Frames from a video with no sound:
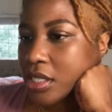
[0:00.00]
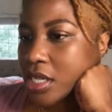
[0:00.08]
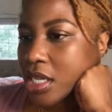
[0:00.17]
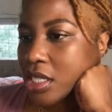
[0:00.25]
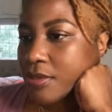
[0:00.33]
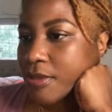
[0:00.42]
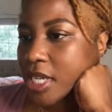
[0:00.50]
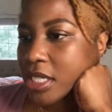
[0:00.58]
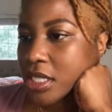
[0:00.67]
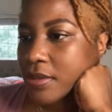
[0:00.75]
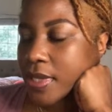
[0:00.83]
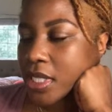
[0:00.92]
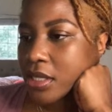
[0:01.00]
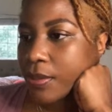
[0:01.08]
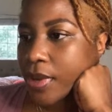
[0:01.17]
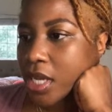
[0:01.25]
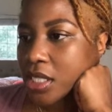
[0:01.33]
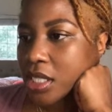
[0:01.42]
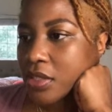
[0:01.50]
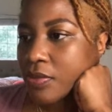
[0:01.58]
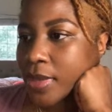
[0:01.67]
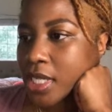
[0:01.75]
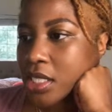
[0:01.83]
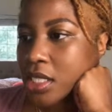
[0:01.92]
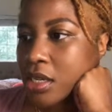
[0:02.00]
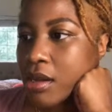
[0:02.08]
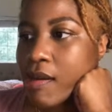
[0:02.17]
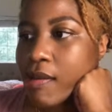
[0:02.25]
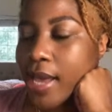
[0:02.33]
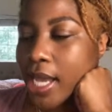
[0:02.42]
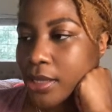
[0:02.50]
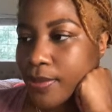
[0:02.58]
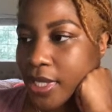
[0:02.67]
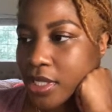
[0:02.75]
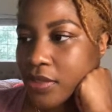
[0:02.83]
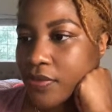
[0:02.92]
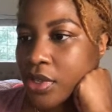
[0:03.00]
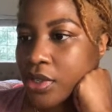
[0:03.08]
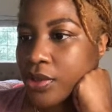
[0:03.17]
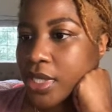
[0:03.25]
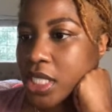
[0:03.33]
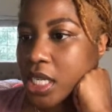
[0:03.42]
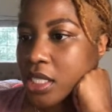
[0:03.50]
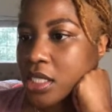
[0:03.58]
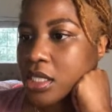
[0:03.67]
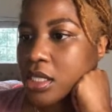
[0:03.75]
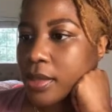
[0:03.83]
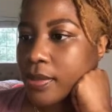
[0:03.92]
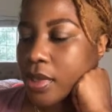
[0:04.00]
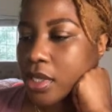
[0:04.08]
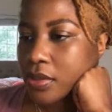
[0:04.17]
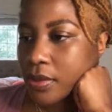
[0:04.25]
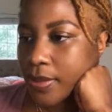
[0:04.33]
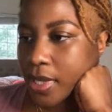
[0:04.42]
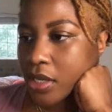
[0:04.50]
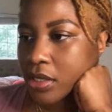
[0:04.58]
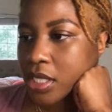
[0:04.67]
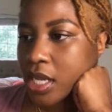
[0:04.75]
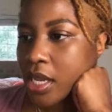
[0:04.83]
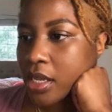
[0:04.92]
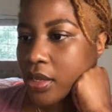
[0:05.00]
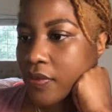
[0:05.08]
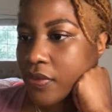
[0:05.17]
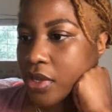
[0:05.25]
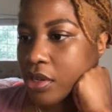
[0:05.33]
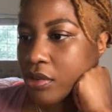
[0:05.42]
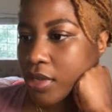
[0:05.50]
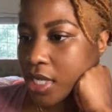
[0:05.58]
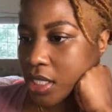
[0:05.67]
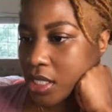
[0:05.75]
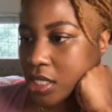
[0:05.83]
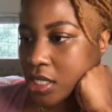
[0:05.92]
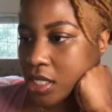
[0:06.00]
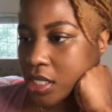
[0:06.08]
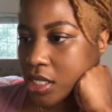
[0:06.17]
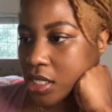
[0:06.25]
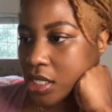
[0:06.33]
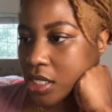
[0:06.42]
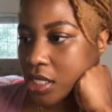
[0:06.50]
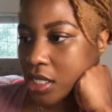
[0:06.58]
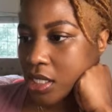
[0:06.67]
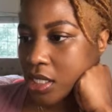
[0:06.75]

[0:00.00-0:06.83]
Change management is a process of managing all aspects of ongoing changes, upgrades, repairs, and configurations.